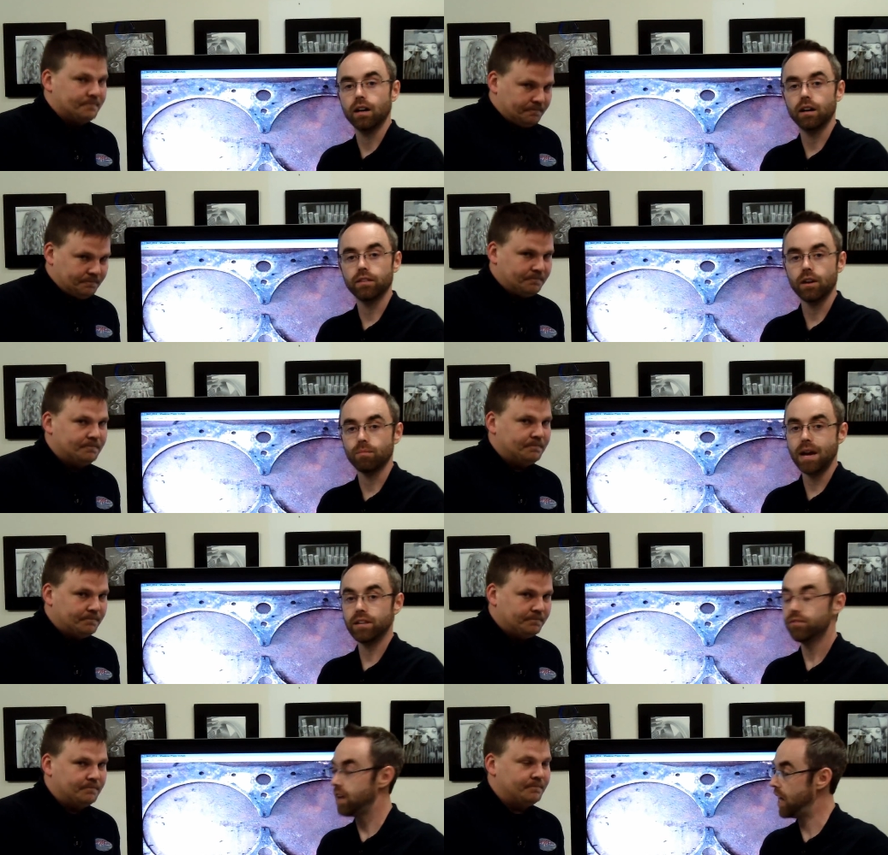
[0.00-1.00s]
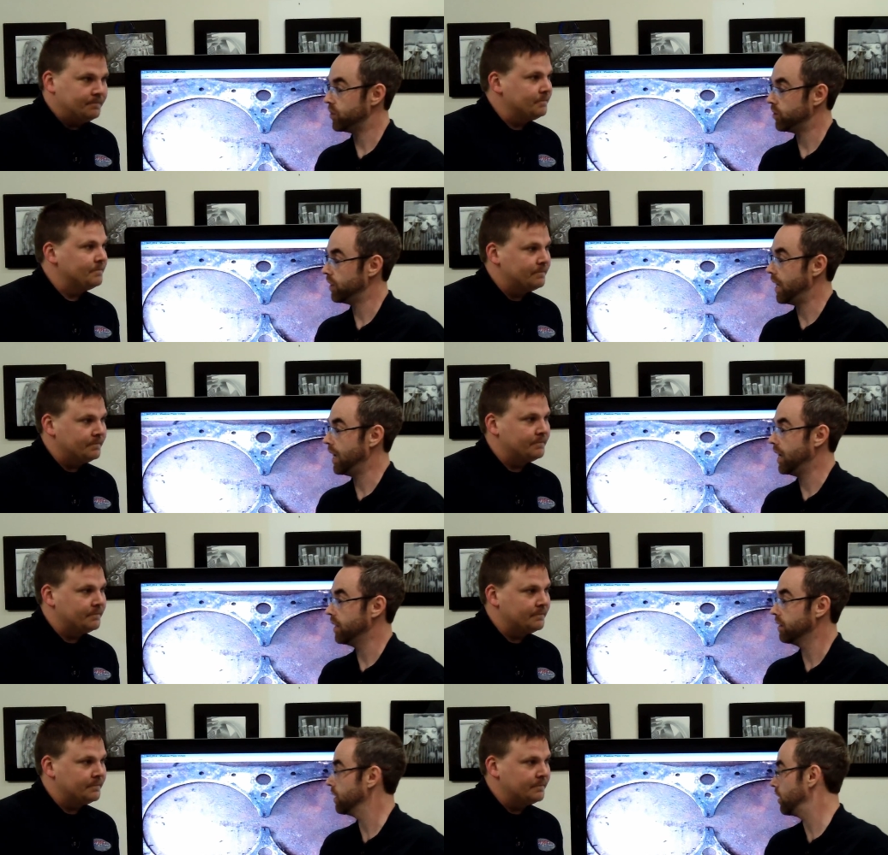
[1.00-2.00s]
Speaker 1: Uh, they're manufactured
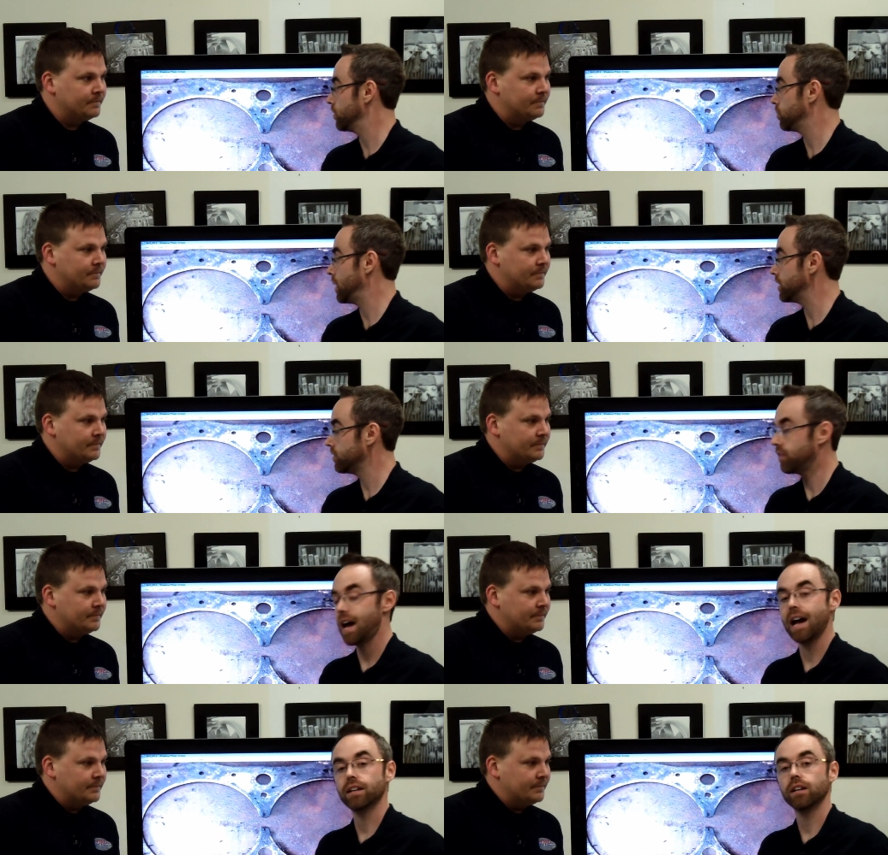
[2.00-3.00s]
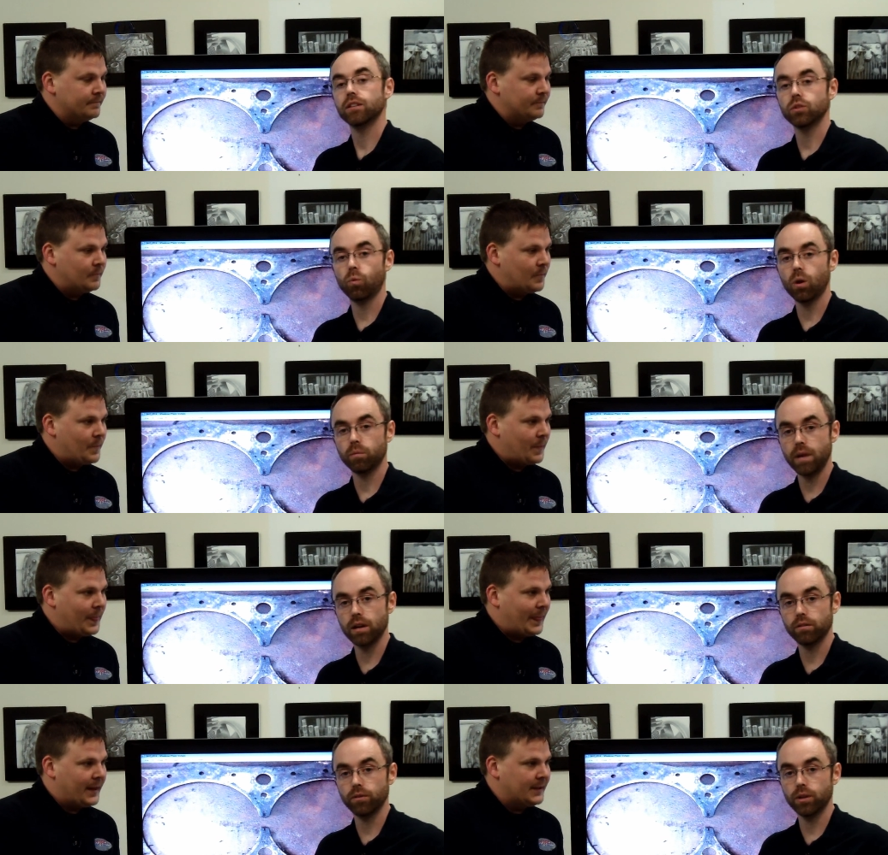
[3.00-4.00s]
and specified to work
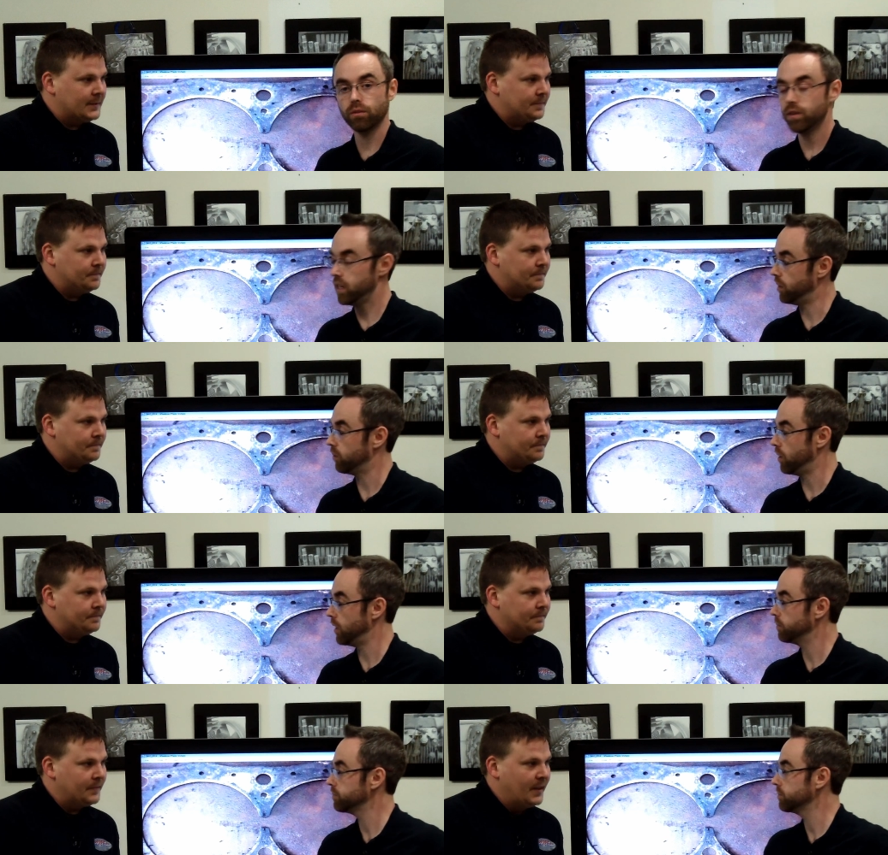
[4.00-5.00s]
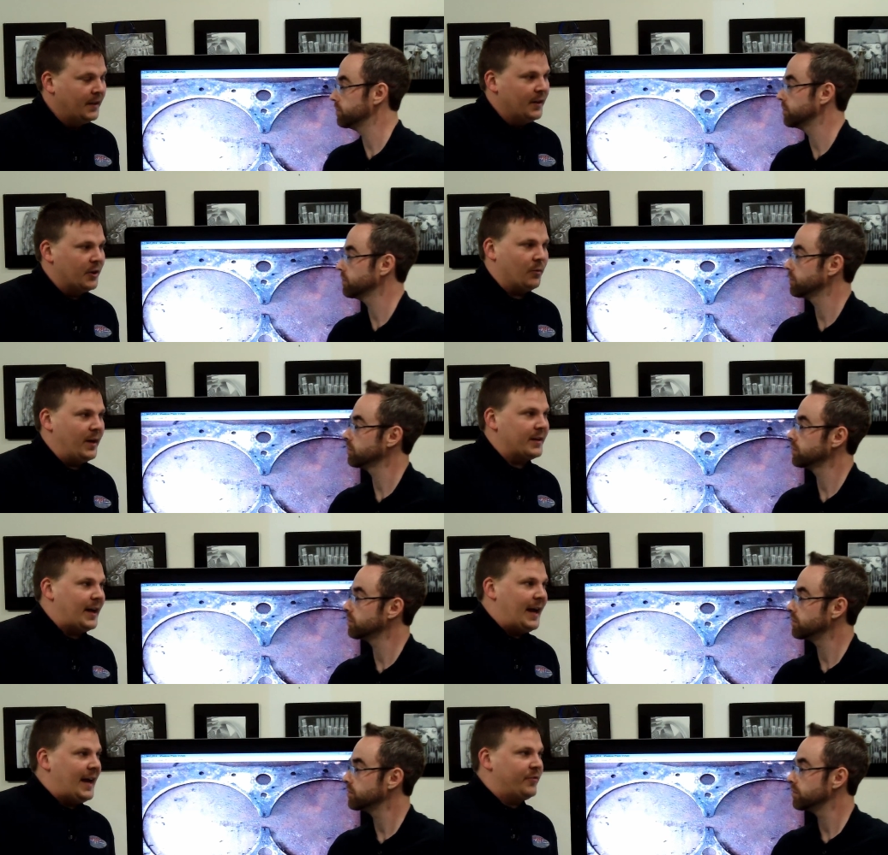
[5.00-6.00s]
better for your vehicle, right?
Speaker 2: Correct.
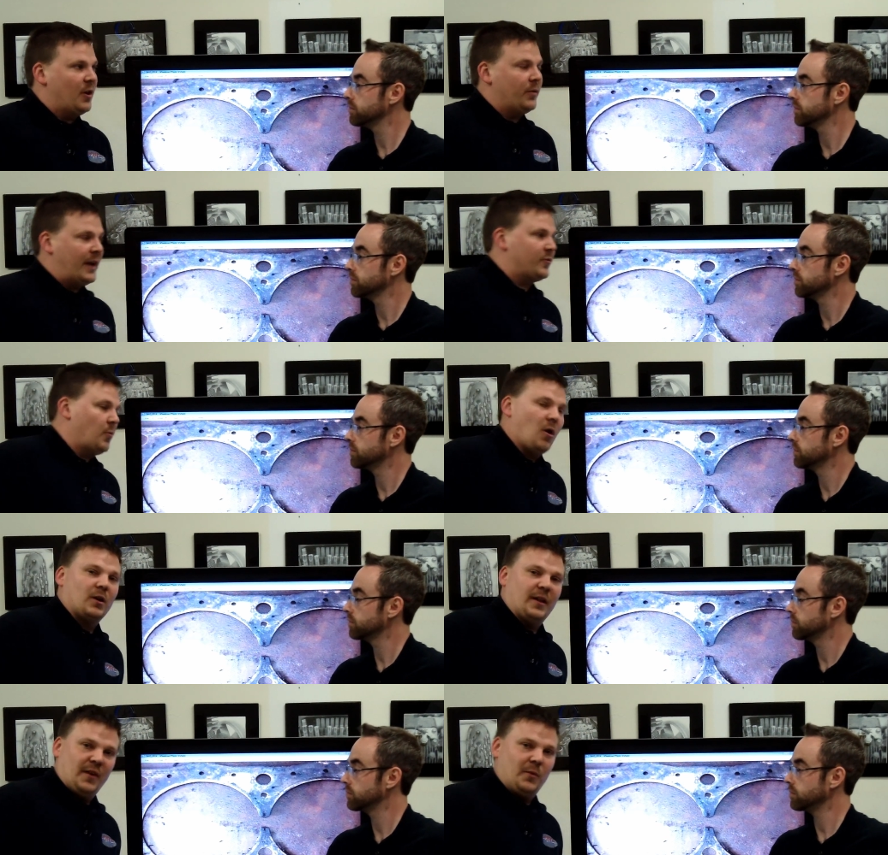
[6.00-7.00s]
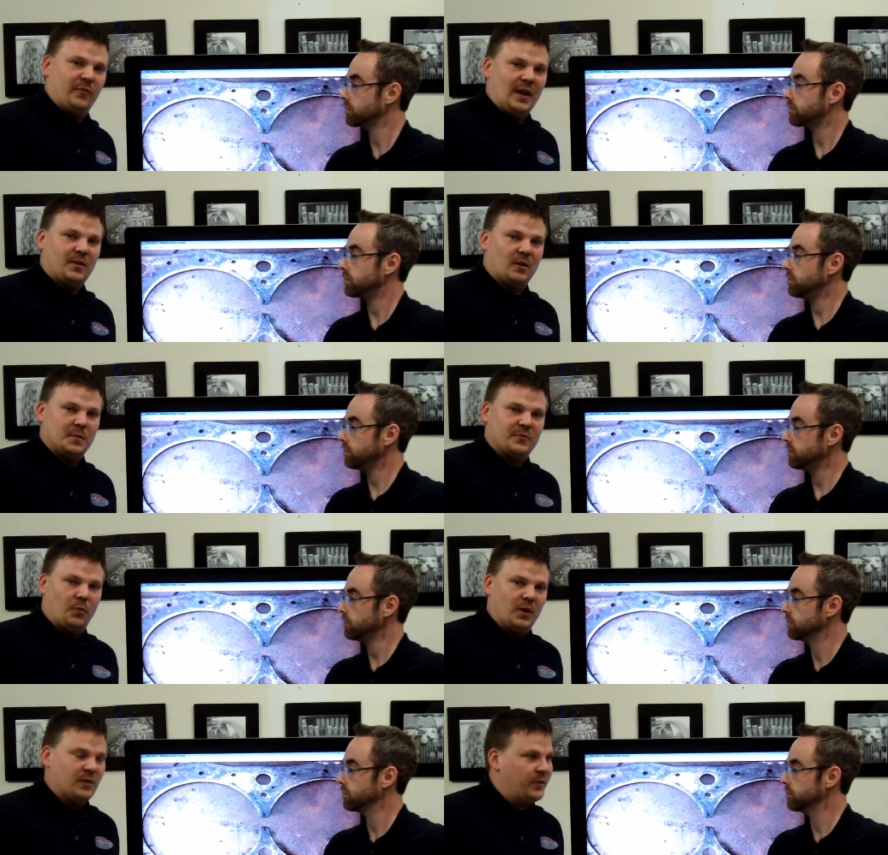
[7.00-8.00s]
I have gone aftermarket. I think we've talked about this
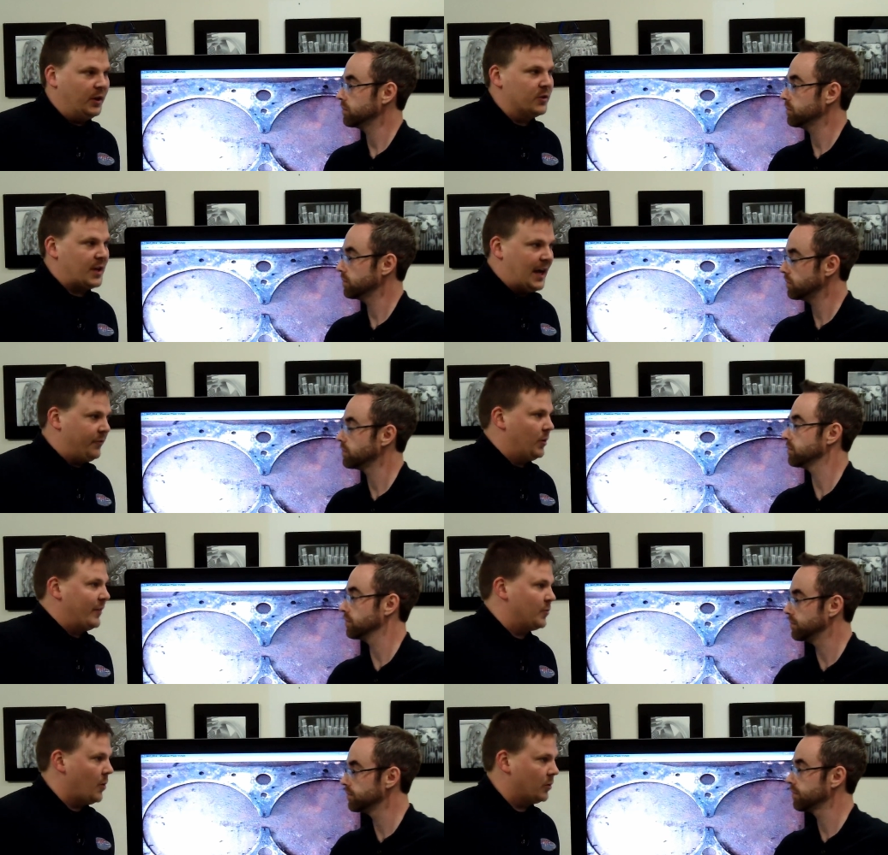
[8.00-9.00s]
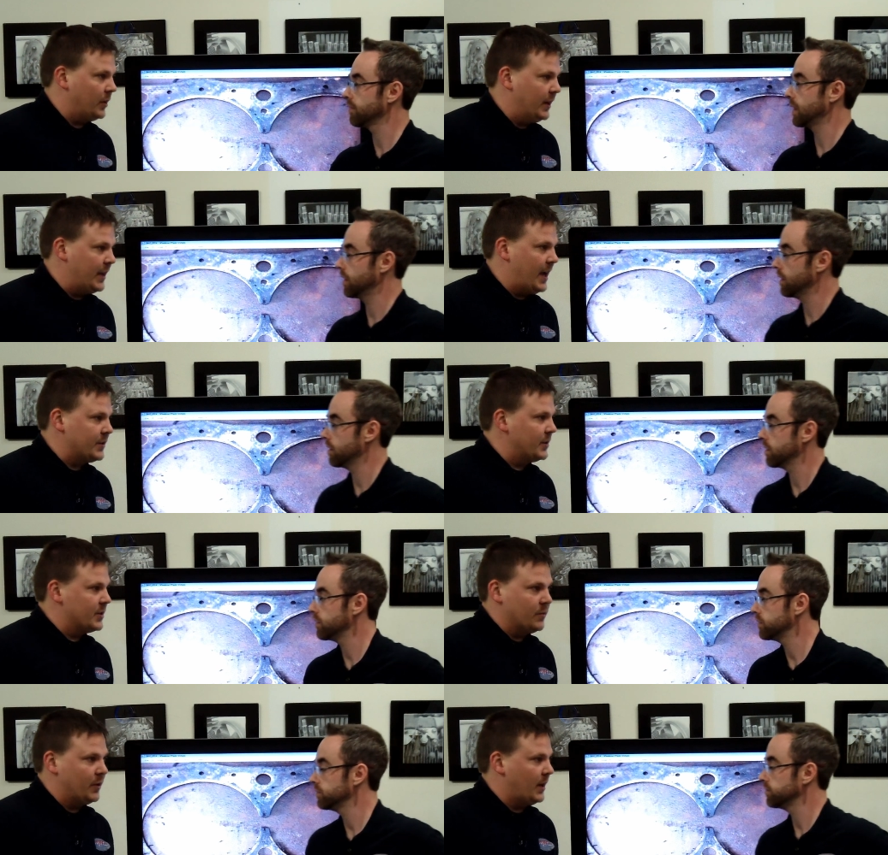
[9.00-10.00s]
before in other videos. I have gone aftermarket on head
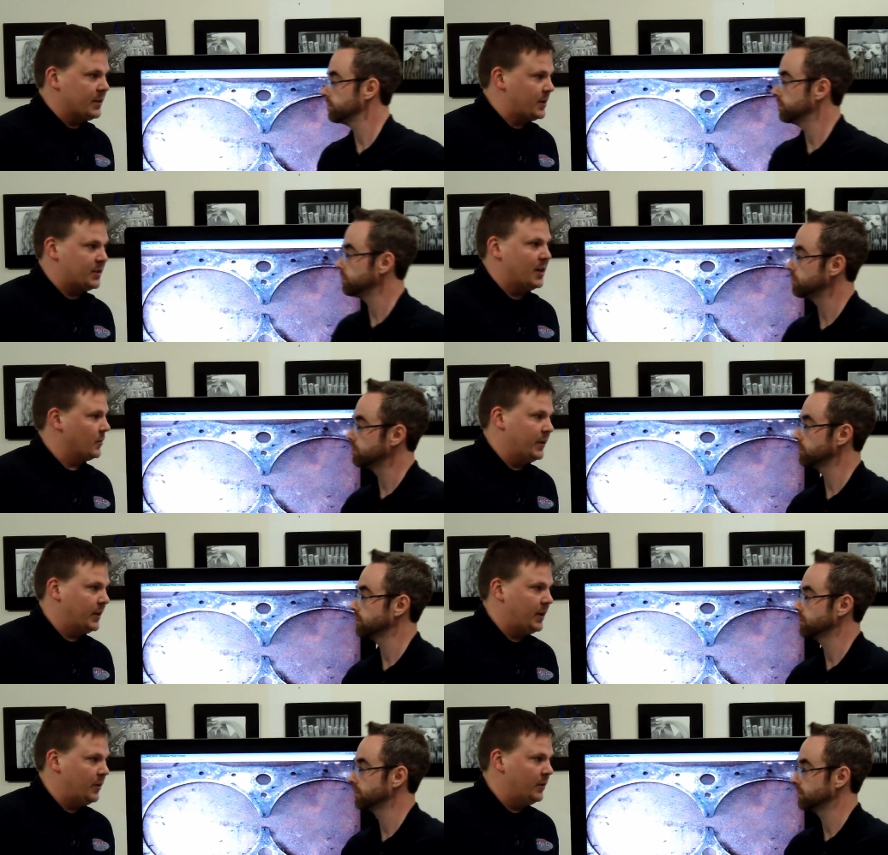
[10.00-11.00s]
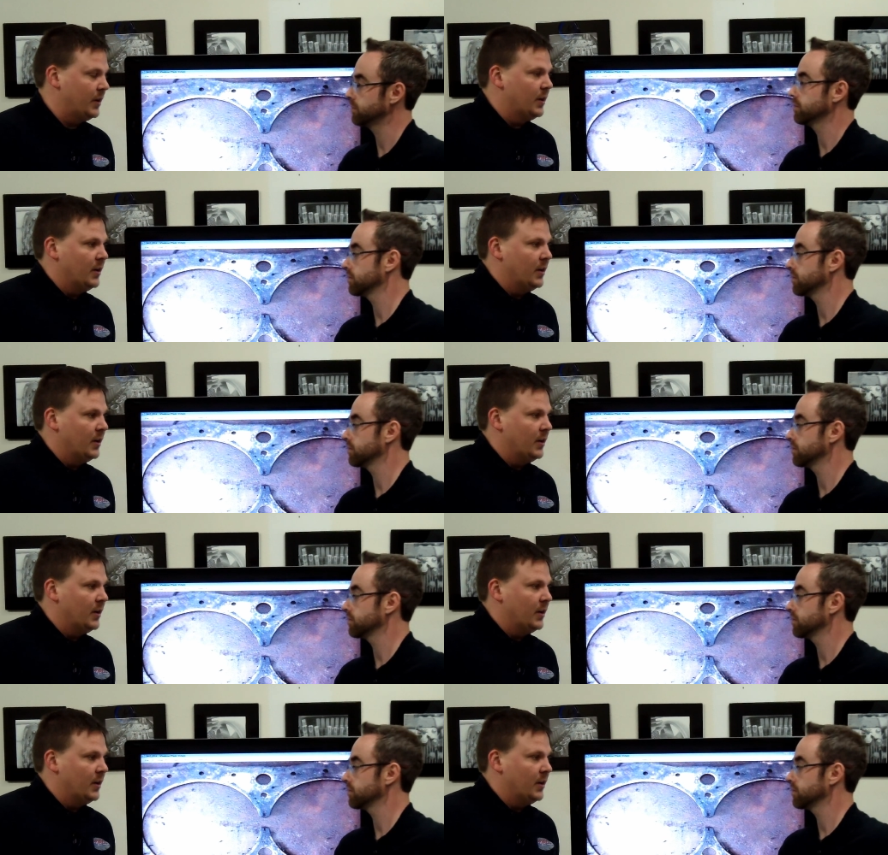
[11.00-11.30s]
gaskets and realized that's not the way to go.